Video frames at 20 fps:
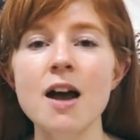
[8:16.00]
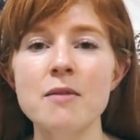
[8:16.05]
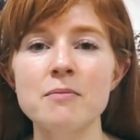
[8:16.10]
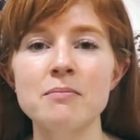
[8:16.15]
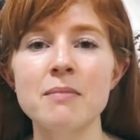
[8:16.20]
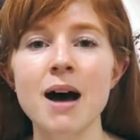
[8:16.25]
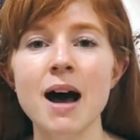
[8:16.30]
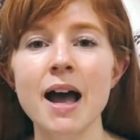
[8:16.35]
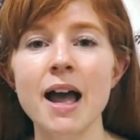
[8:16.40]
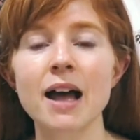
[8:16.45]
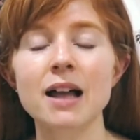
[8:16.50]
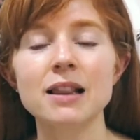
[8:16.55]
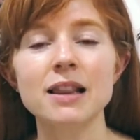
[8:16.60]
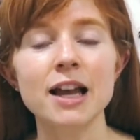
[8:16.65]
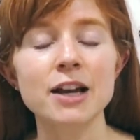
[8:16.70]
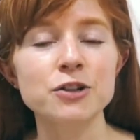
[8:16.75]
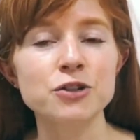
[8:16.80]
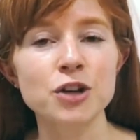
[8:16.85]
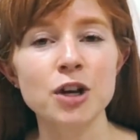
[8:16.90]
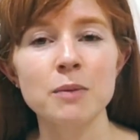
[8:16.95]
My
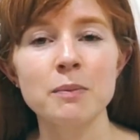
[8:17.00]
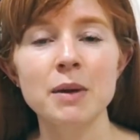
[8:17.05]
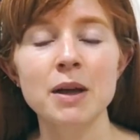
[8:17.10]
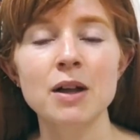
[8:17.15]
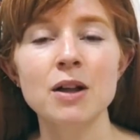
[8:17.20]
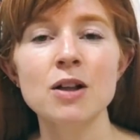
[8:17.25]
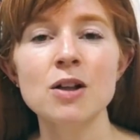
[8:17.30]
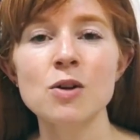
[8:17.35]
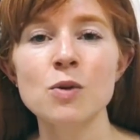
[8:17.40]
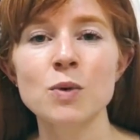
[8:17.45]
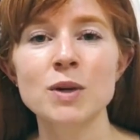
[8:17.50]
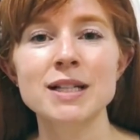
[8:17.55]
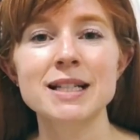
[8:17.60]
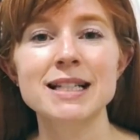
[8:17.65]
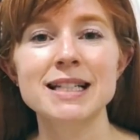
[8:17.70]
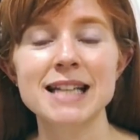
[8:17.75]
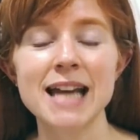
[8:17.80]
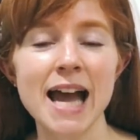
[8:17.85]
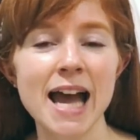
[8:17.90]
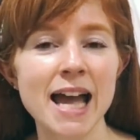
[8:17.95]
electric bill was
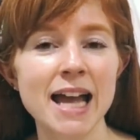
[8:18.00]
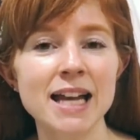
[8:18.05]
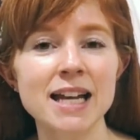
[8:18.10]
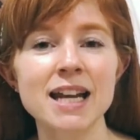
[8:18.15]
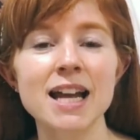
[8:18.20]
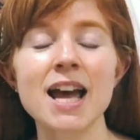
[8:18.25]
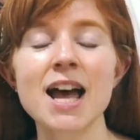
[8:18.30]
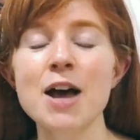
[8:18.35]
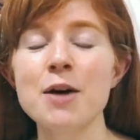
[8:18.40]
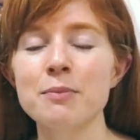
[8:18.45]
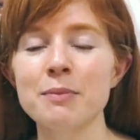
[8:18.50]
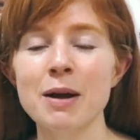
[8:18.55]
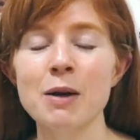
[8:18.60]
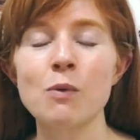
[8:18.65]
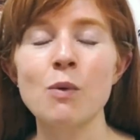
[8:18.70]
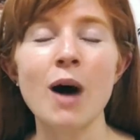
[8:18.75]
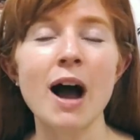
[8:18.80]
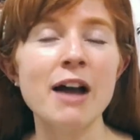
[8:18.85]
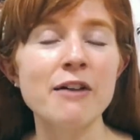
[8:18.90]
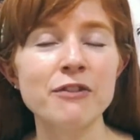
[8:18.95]
10. My
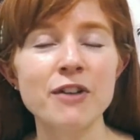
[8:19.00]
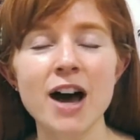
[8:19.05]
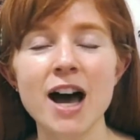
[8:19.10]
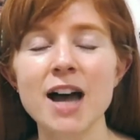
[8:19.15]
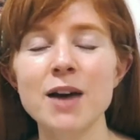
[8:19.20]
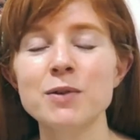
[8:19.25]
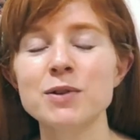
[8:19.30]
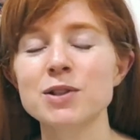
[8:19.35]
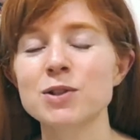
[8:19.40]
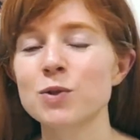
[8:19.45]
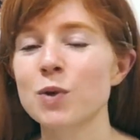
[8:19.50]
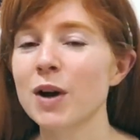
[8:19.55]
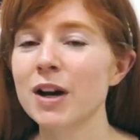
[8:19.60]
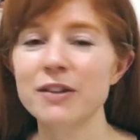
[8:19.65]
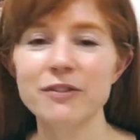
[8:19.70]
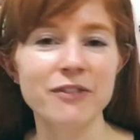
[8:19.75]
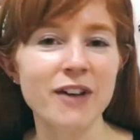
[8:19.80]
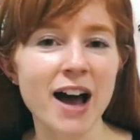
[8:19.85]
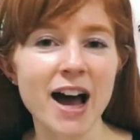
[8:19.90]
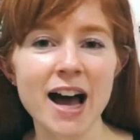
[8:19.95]
Wi-Fi was
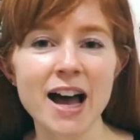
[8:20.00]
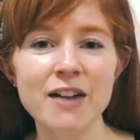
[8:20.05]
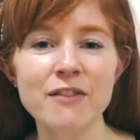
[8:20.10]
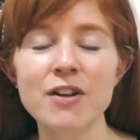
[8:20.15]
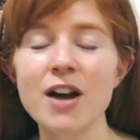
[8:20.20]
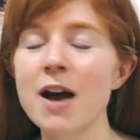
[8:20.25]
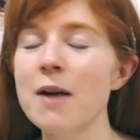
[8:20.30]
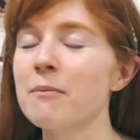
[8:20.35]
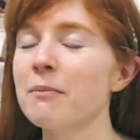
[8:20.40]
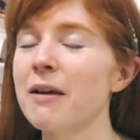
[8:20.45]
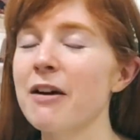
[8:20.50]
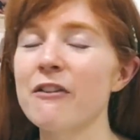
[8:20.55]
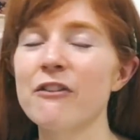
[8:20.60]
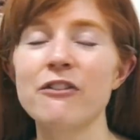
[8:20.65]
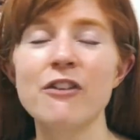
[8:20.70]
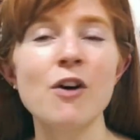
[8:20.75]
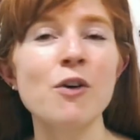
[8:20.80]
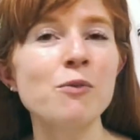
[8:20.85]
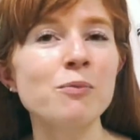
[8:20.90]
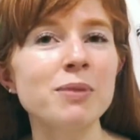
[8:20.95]
25. My
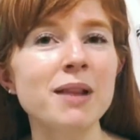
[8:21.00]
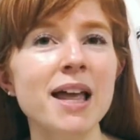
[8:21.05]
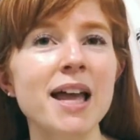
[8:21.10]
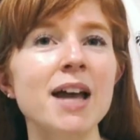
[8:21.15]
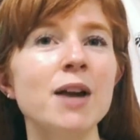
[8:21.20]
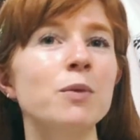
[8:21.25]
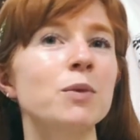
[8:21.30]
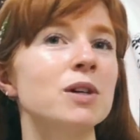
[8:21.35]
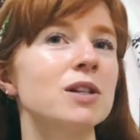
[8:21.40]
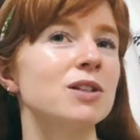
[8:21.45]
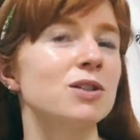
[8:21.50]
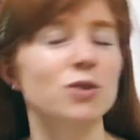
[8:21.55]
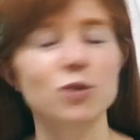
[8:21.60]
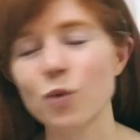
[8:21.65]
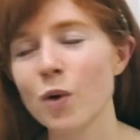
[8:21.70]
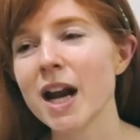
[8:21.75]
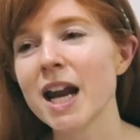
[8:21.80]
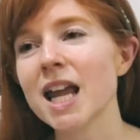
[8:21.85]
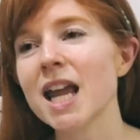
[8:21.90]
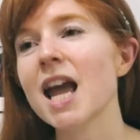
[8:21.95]
phone plan was
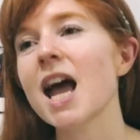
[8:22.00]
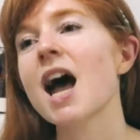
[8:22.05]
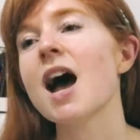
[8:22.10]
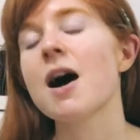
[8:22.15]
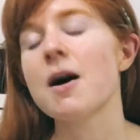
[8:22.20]
20.